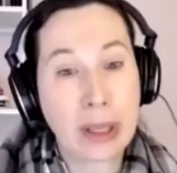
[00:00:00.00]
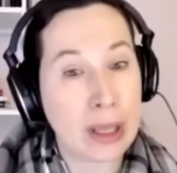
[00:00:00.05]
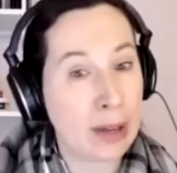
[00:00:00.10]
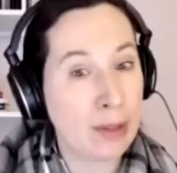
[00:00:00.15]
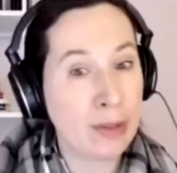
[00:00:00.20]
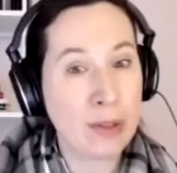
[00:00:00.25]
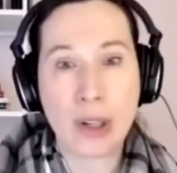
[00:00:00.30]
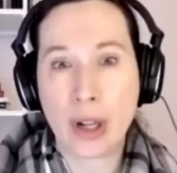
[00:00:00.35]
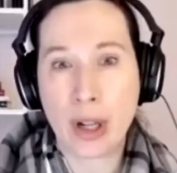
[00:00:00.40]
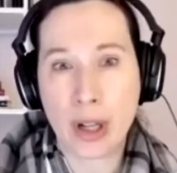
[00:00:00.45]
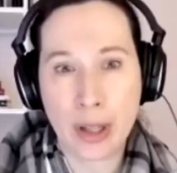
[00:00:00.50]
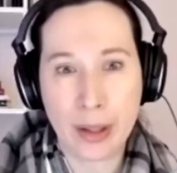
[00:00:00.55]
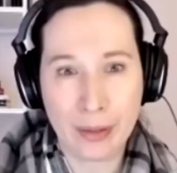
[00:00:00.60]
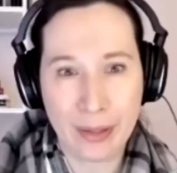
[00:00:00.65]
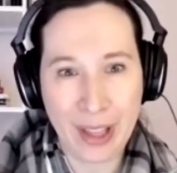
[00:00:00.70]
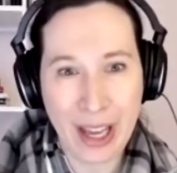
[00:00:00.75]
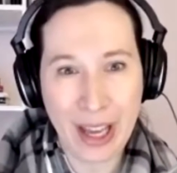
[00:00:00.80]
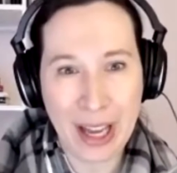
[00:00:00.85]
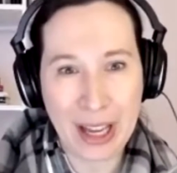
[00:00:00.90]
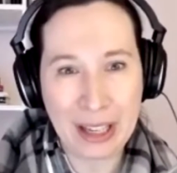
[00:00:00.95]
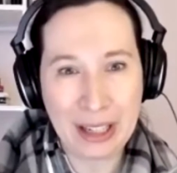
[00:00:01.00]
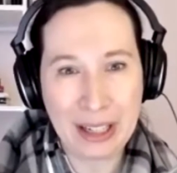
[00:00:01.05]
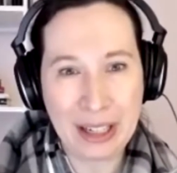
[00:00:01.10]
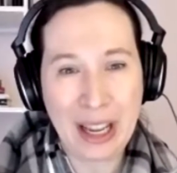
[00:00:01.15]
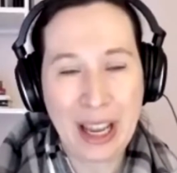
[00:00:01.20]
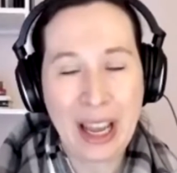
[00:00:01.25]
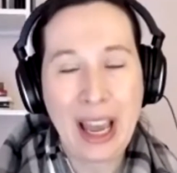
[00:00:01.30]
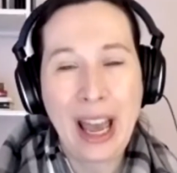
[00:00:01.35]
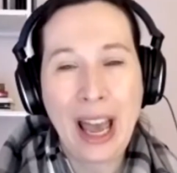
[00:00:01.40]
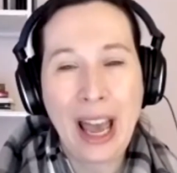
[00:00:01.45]
given all of that,
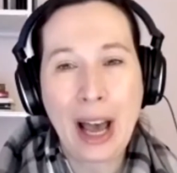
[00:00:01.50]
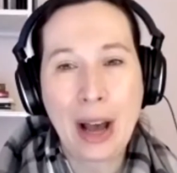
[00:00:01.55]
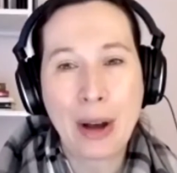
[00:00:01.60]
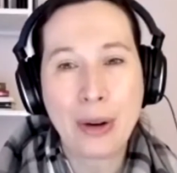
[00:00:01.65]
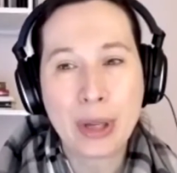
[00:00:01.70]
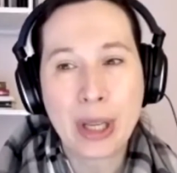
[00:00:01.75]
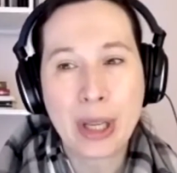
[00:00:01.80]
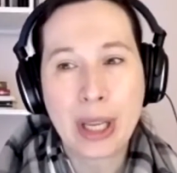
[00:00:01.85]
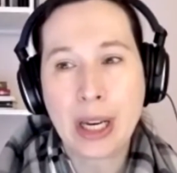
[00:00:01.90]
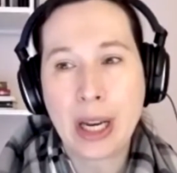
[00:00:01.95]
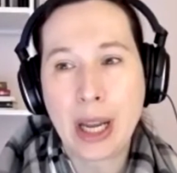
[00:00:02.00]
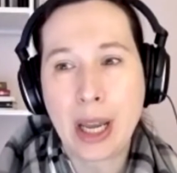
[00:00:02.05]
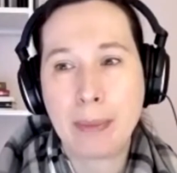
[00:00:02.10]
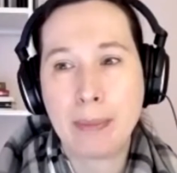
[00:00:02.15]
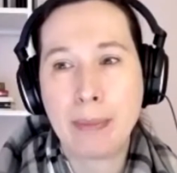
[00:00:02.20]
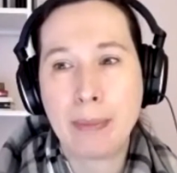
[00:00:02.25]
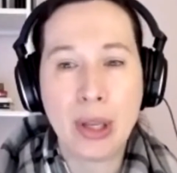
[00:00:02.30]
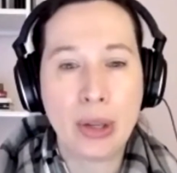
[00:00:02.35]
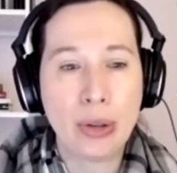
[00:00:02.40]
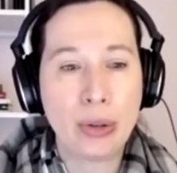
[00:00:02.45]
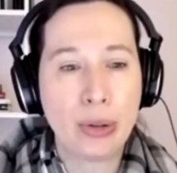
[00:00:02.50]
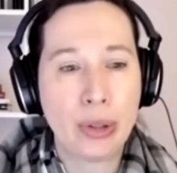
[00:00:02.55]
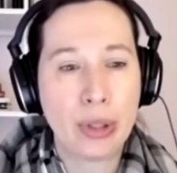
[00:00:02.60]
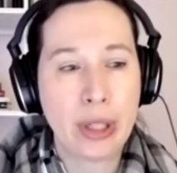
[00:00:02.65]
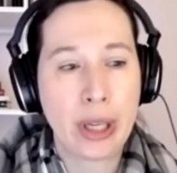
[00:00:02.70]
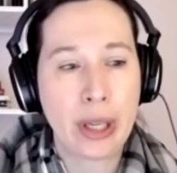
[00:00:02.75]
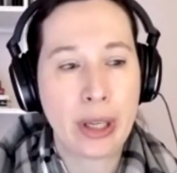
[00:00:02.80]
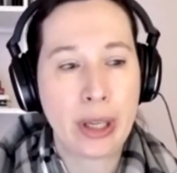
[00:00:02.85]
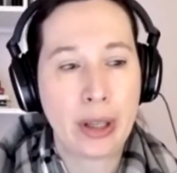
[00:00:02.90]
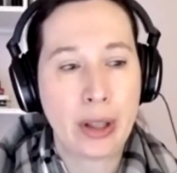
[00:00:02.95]
how can I
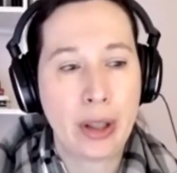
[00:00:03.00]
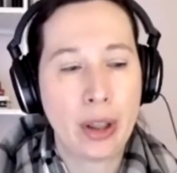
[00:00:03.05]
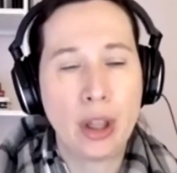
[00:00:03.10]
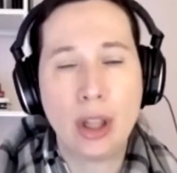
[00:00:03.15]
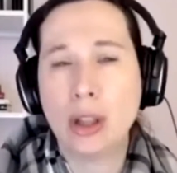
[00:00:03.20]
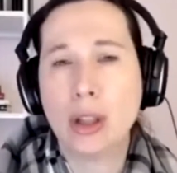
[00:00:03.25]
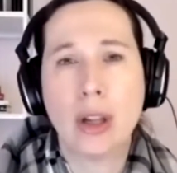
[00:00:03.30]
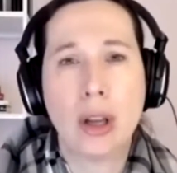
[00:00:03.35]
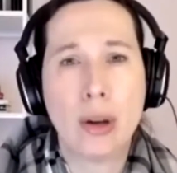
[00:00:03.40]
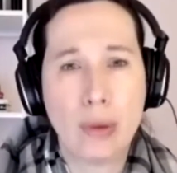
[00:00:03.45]
build the